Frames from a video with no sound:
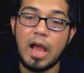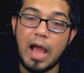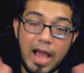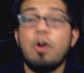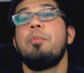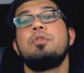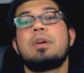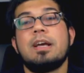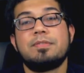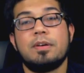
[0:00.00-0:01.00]
I hope you
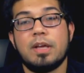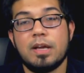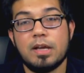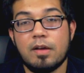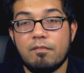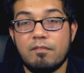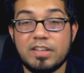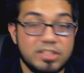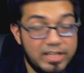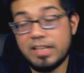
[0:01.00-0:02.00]
guys found that
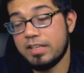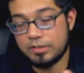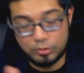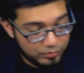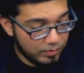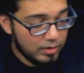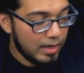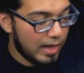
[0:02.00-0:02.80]
entertaining and useful.